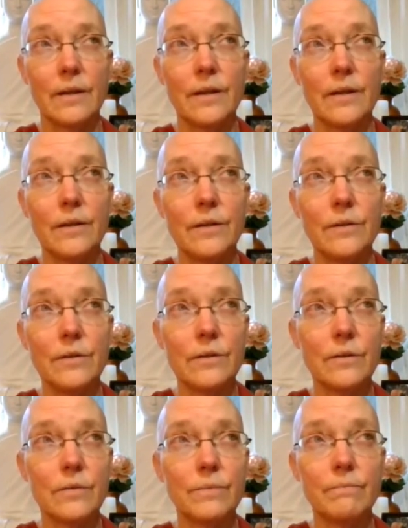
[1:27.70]

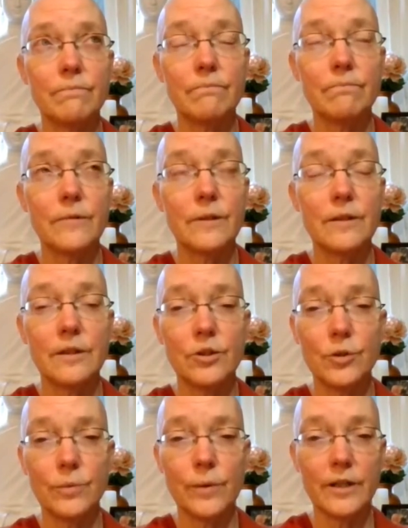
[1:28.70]
these
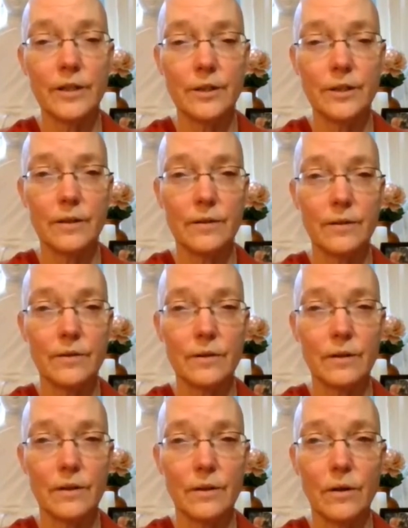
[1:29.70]
situations
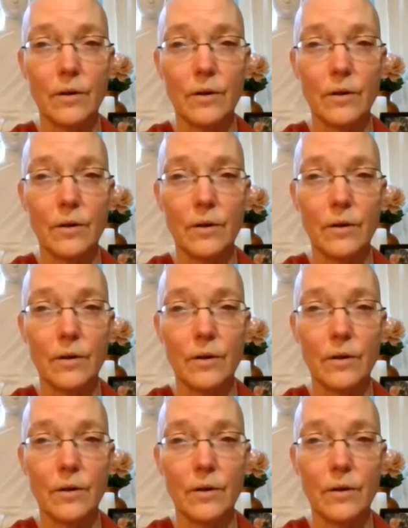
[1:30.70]
are